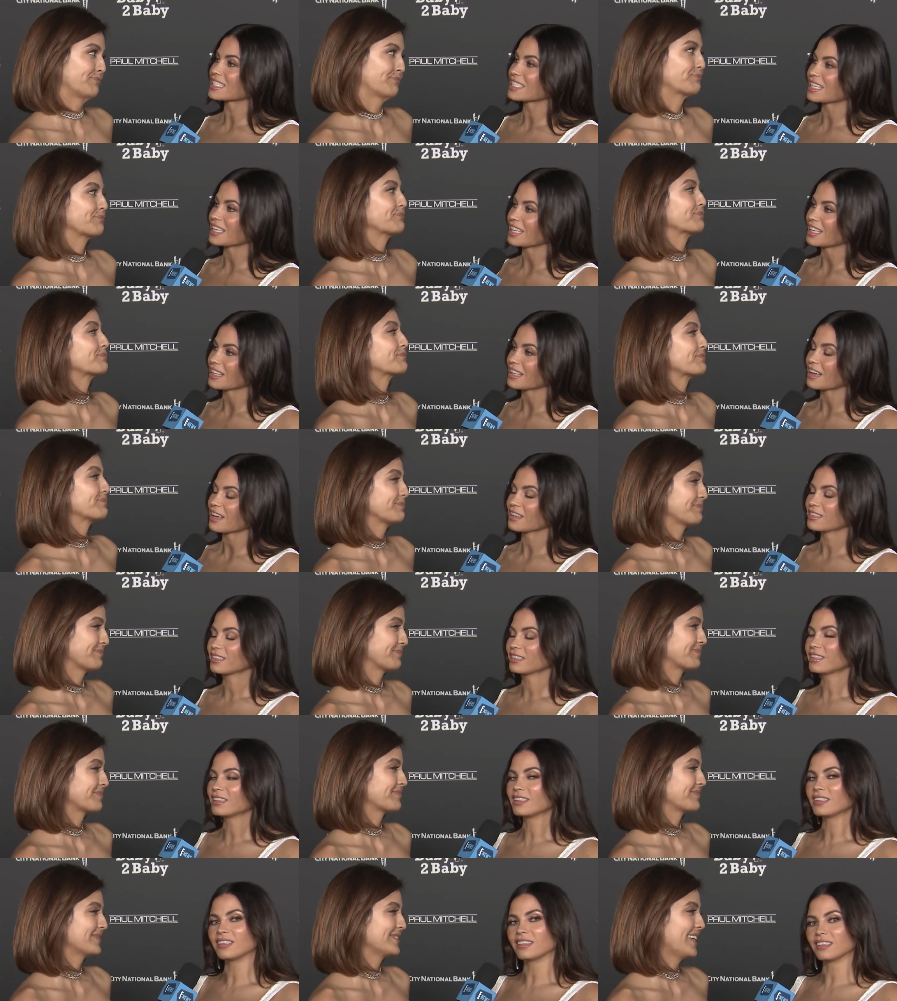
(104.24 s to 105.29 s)
Speaker 1: See, uh,
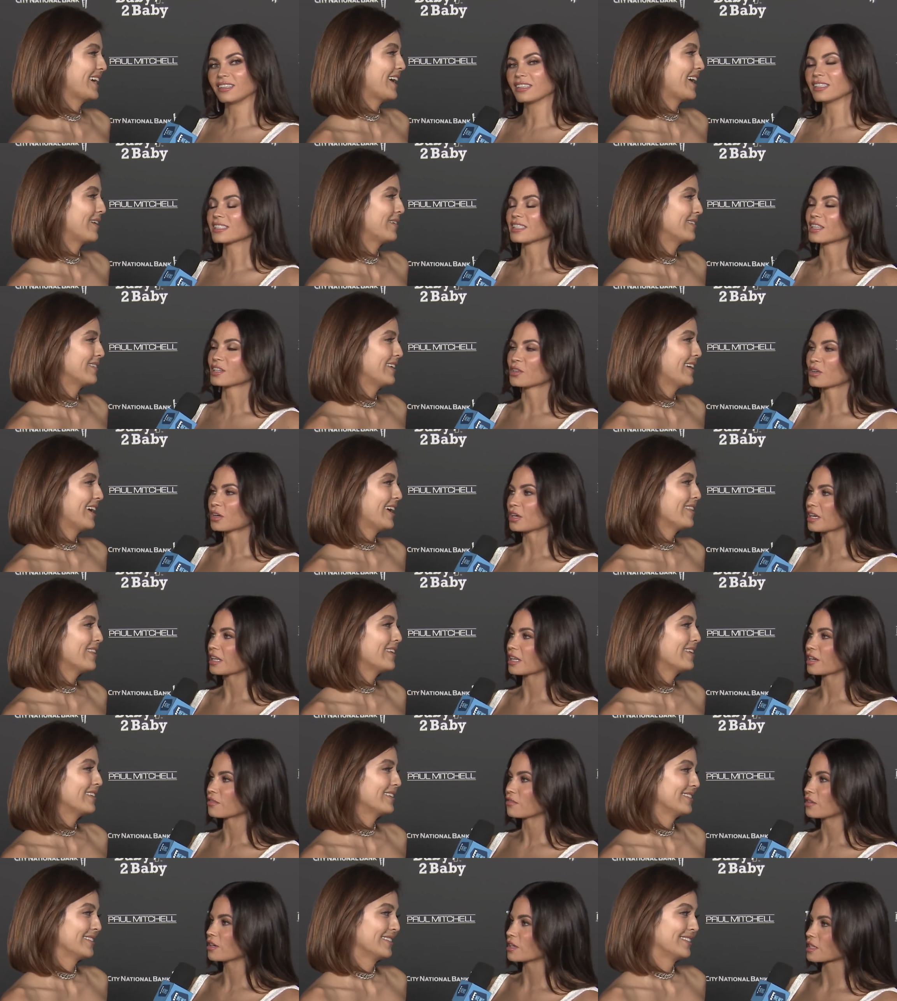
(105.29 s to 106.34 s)
yeah. listen, you
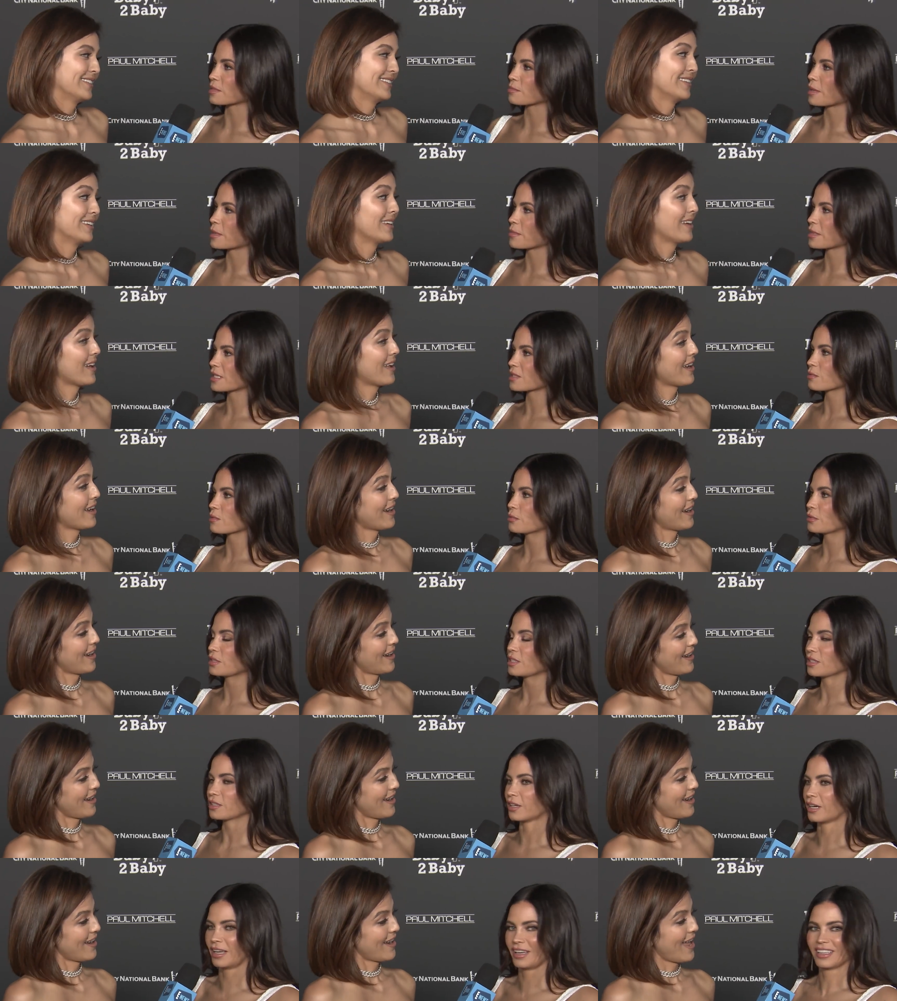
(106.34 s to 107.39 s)
heard it here first. Maybe that's what
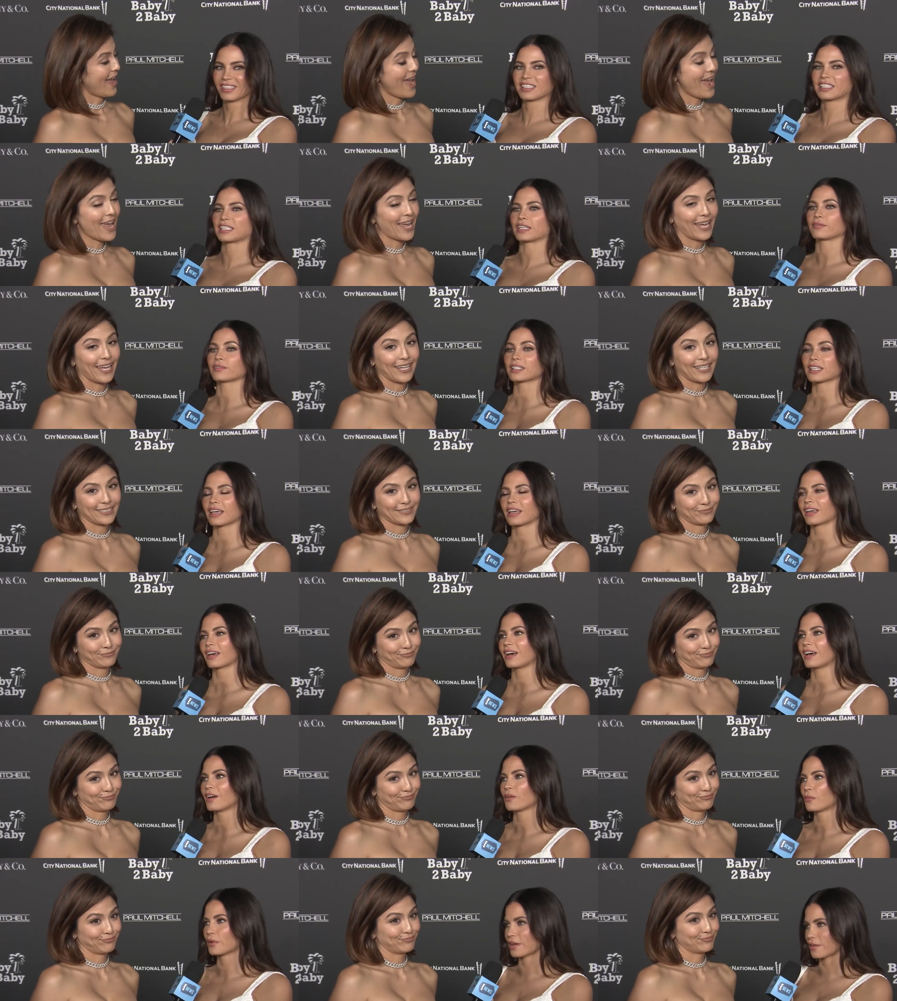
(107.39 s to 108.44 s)
we'll do. Hey. Steve's
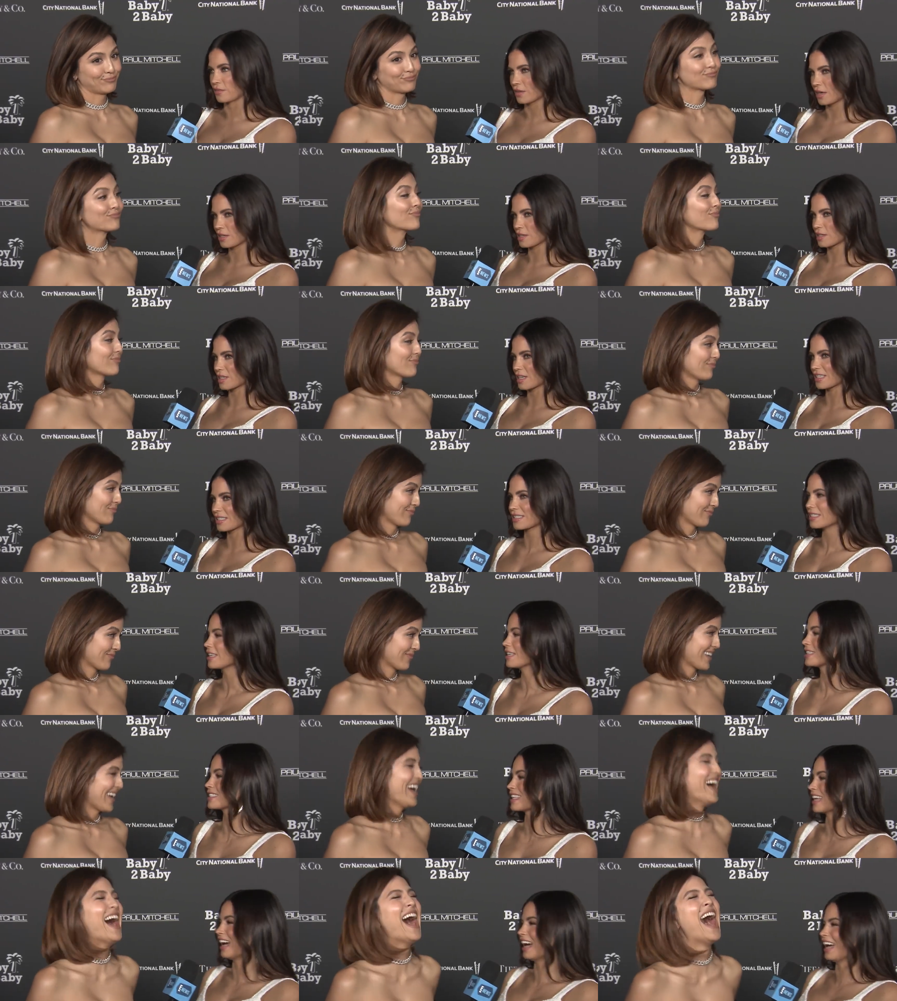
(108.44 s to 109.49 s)
like, uh, we have not discussed this.